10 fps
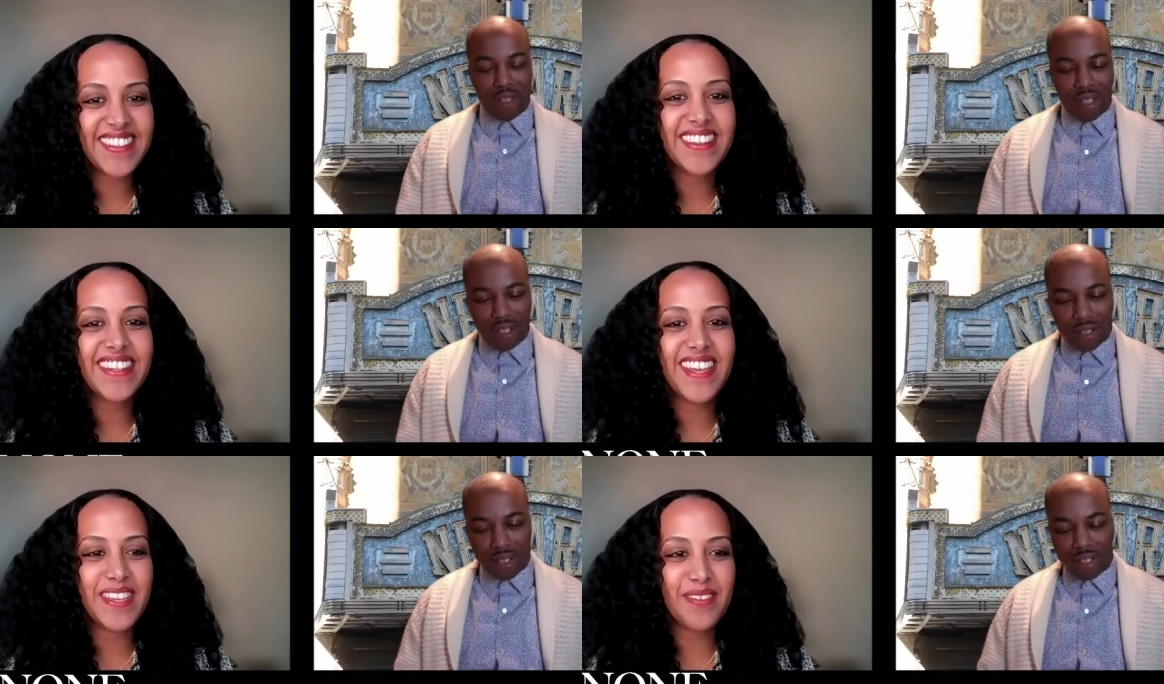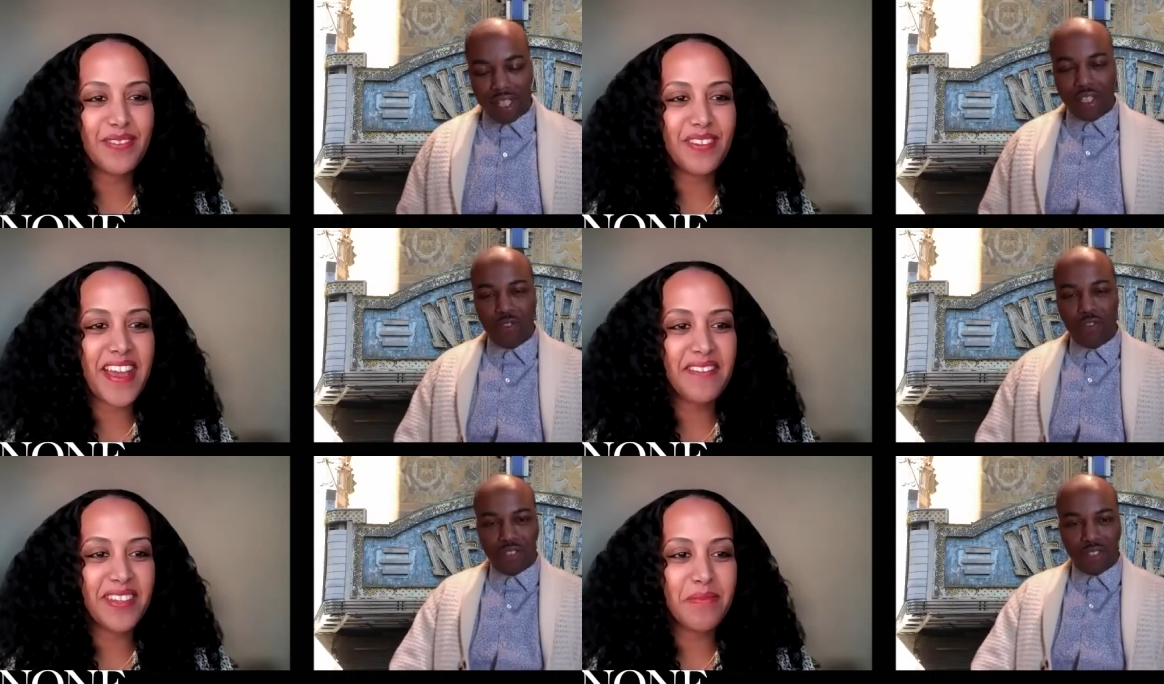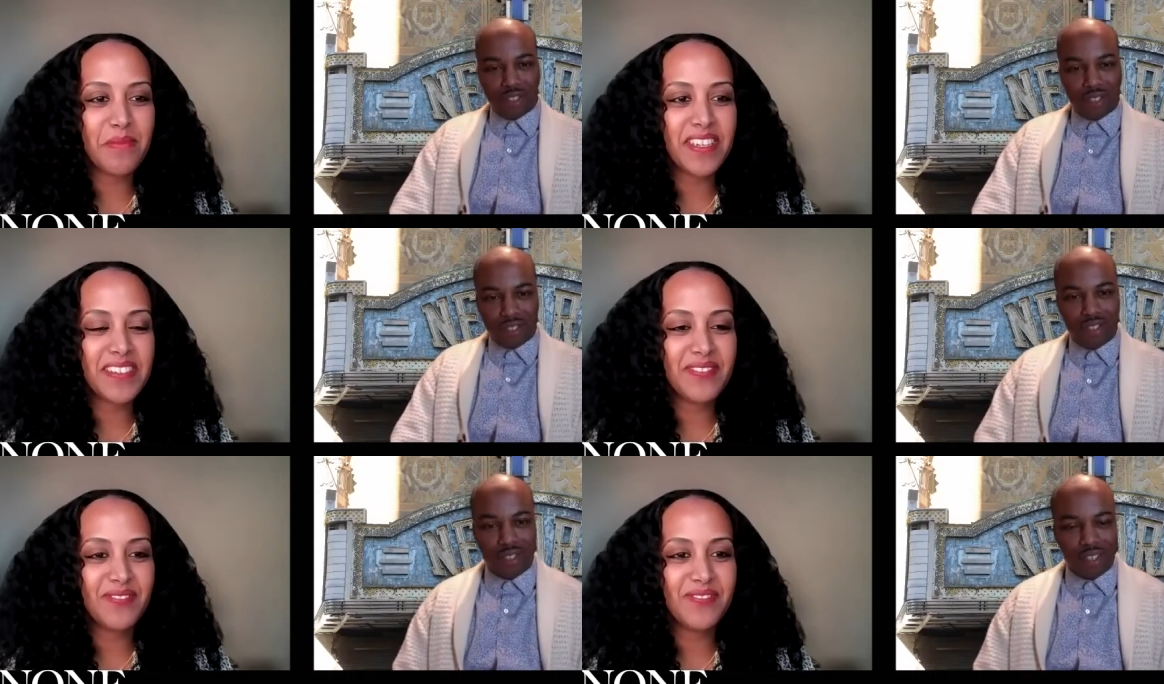Speaker 1: Uh, thank you for thank having me.
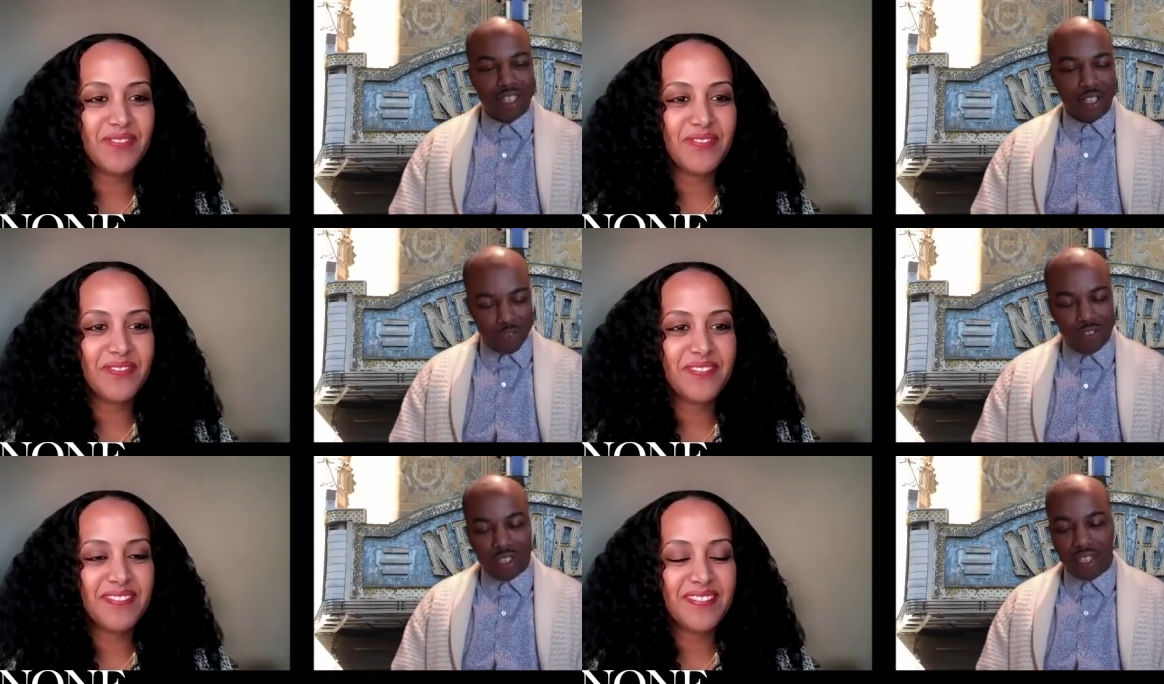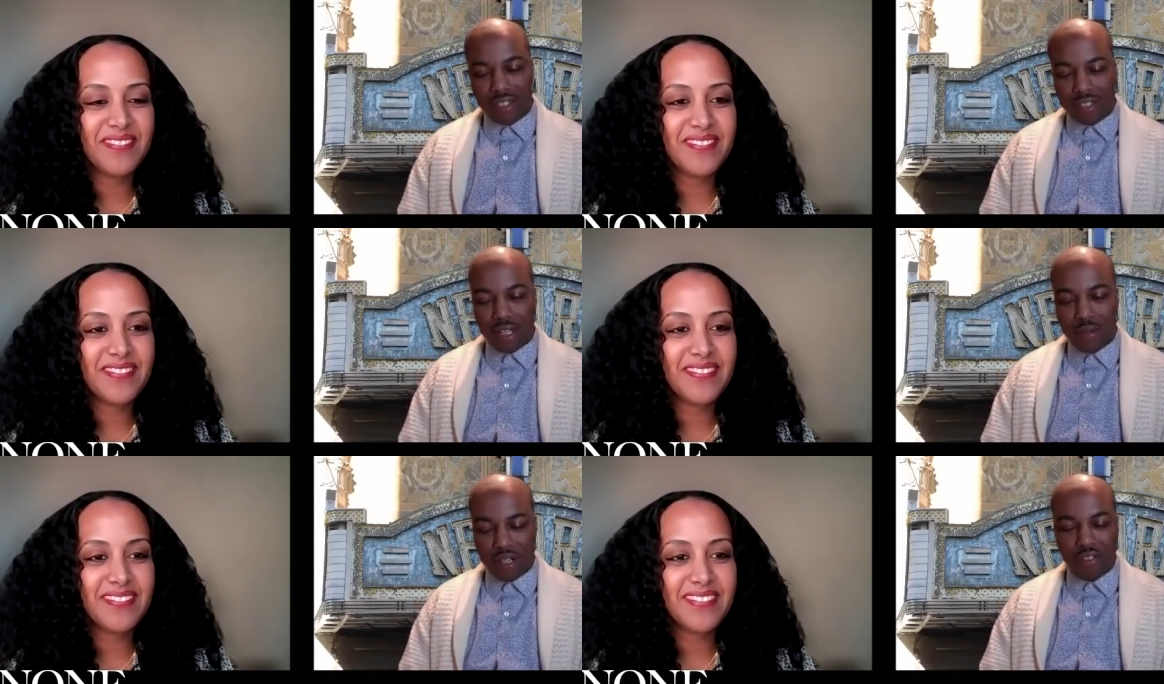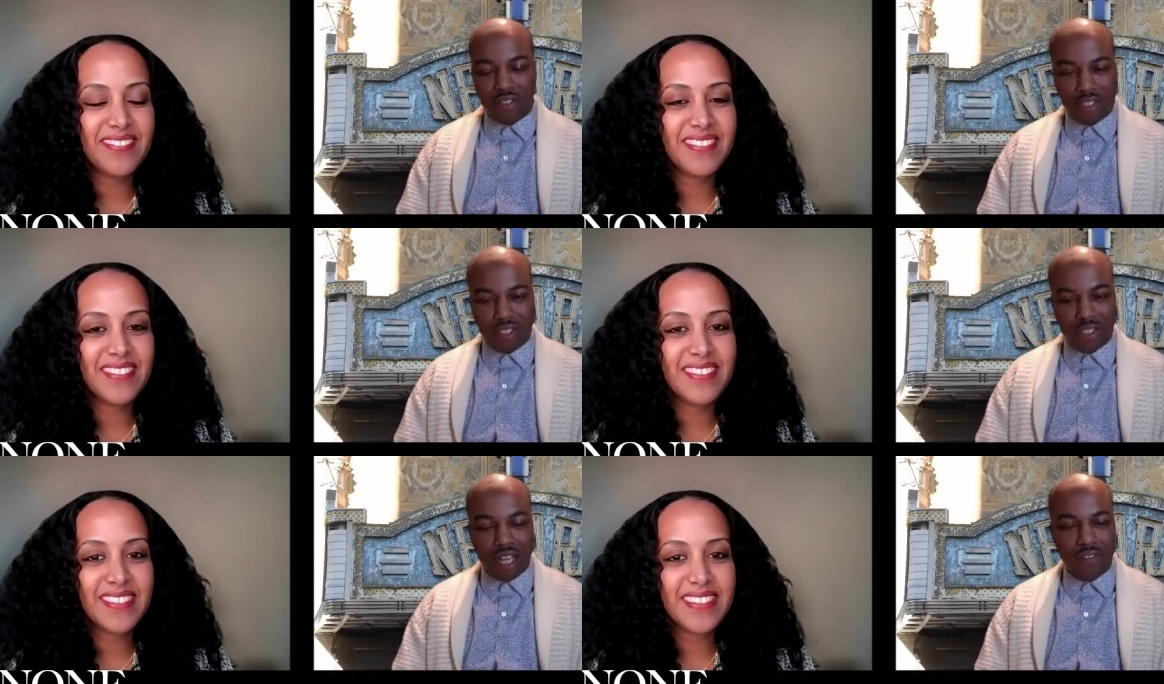Thank you for taking the time out
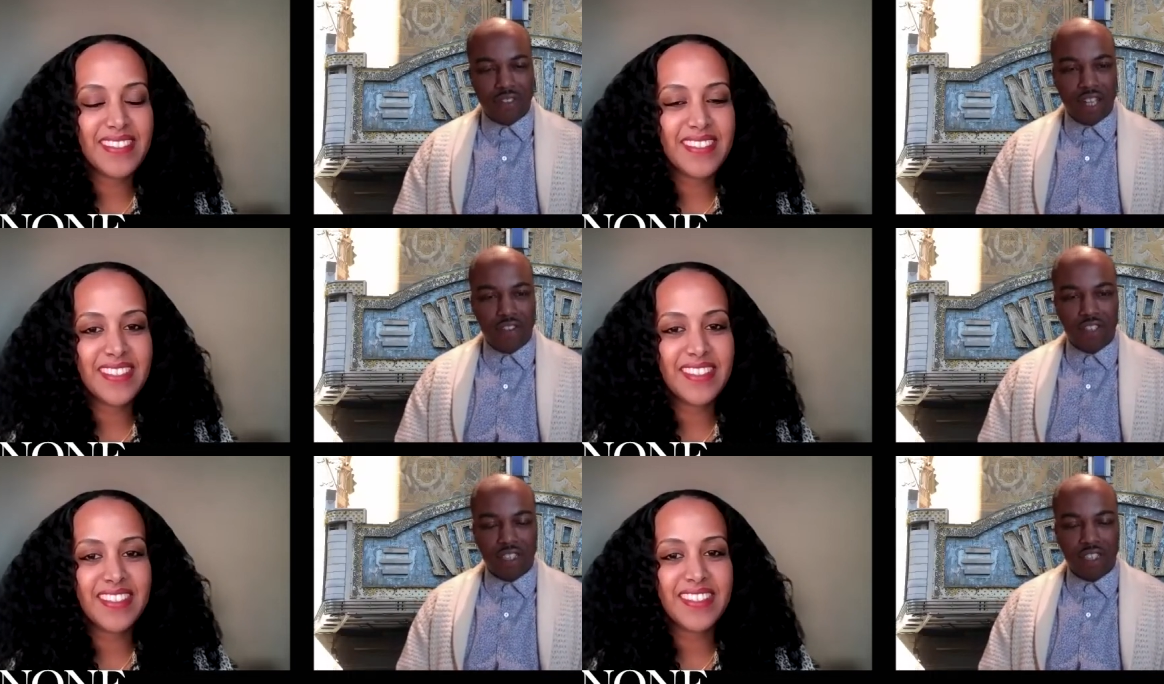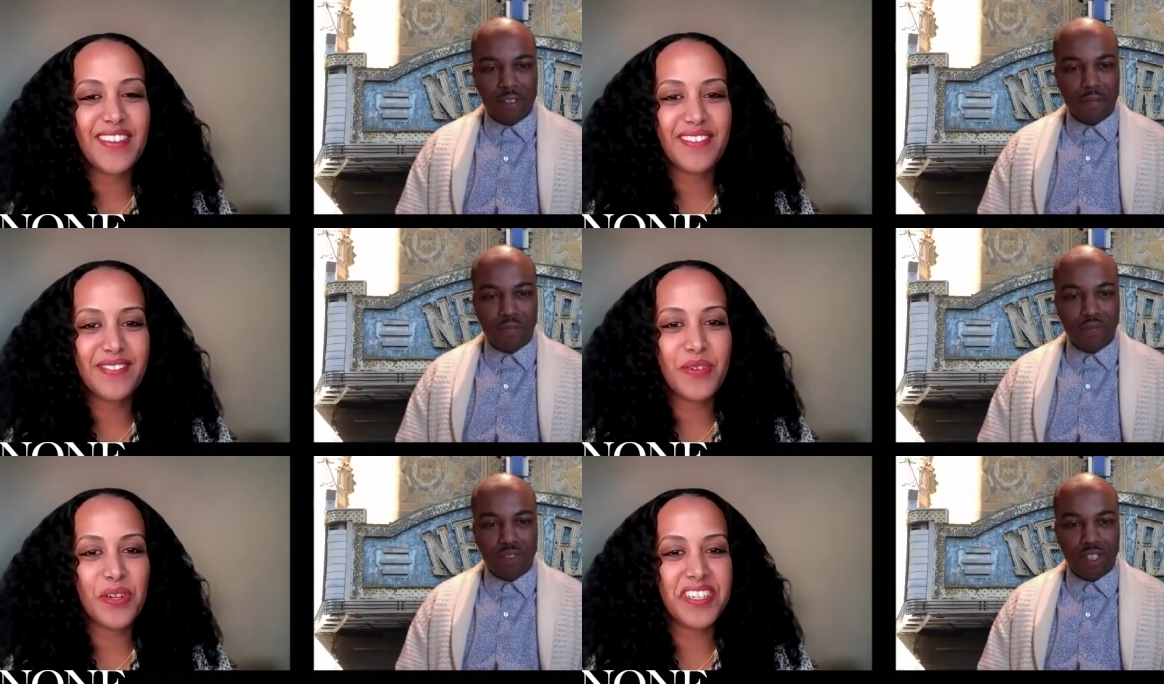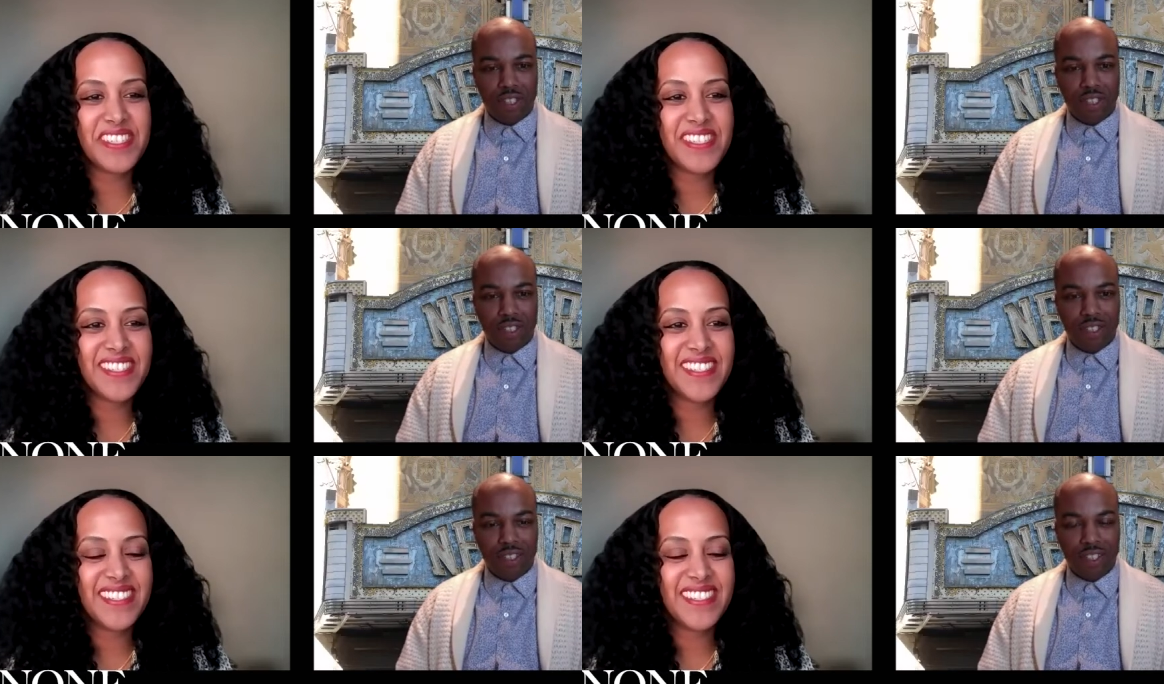to, to have this conversation. Of course.
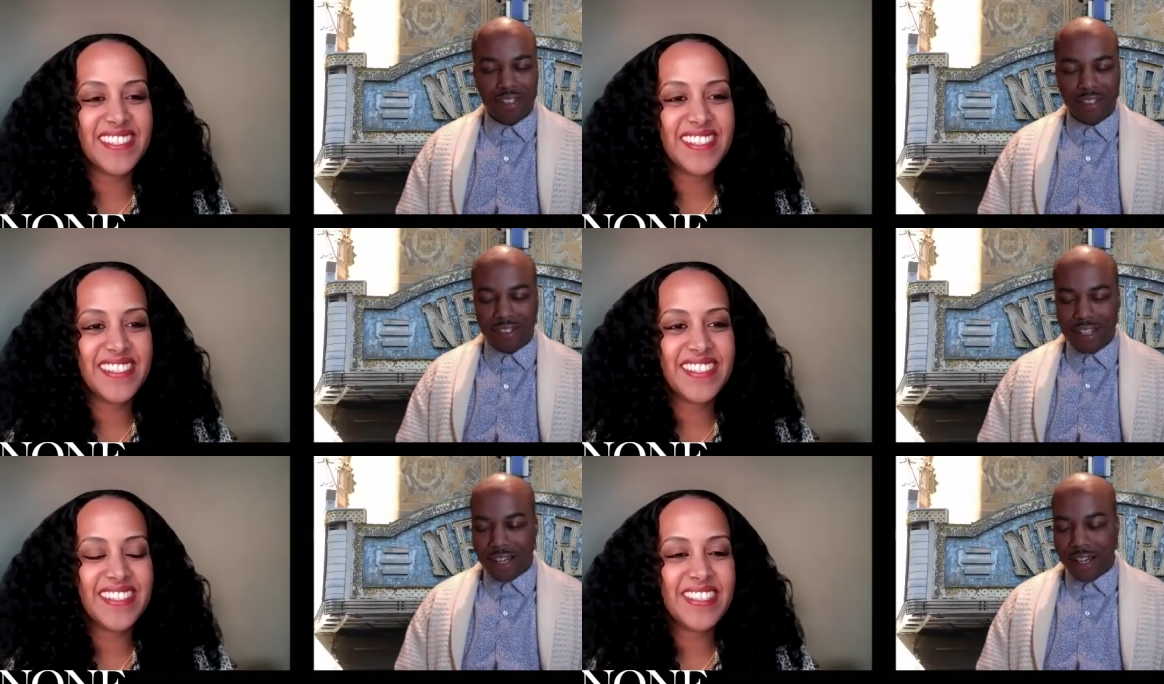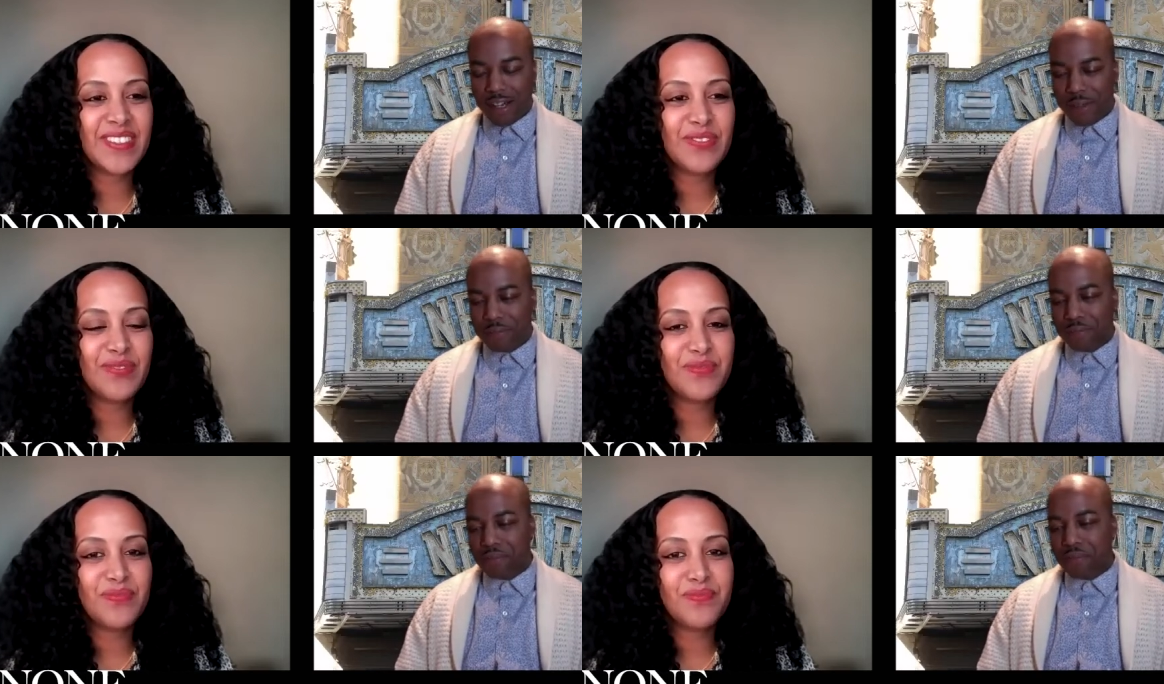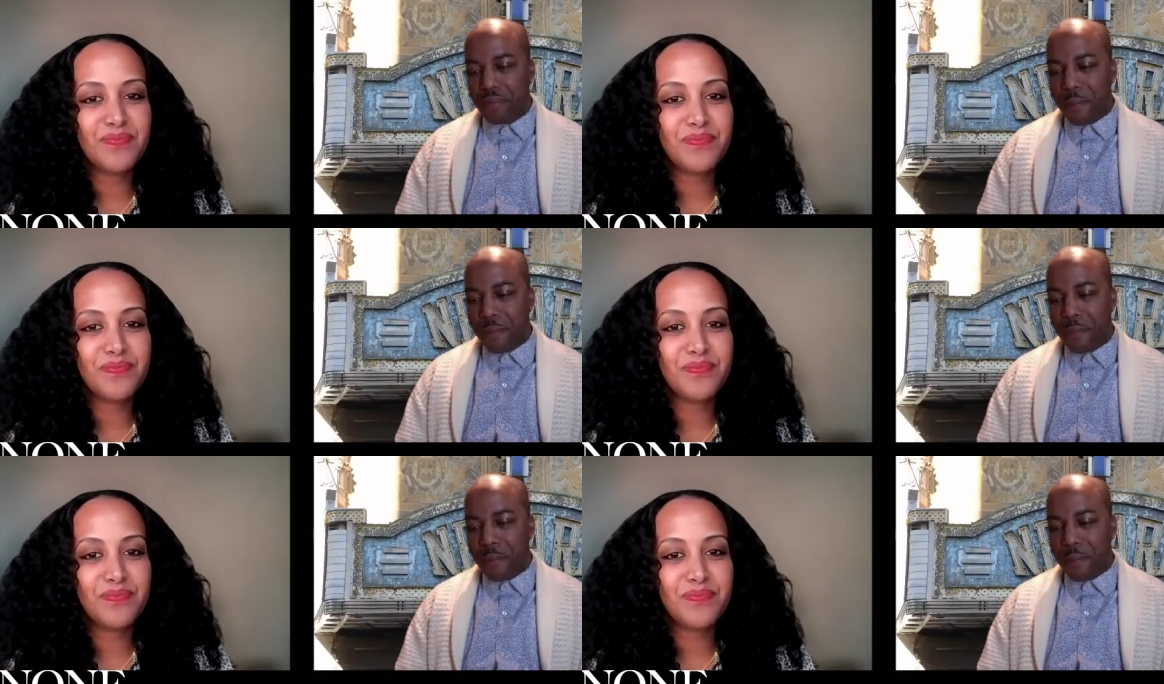Yeah. Um,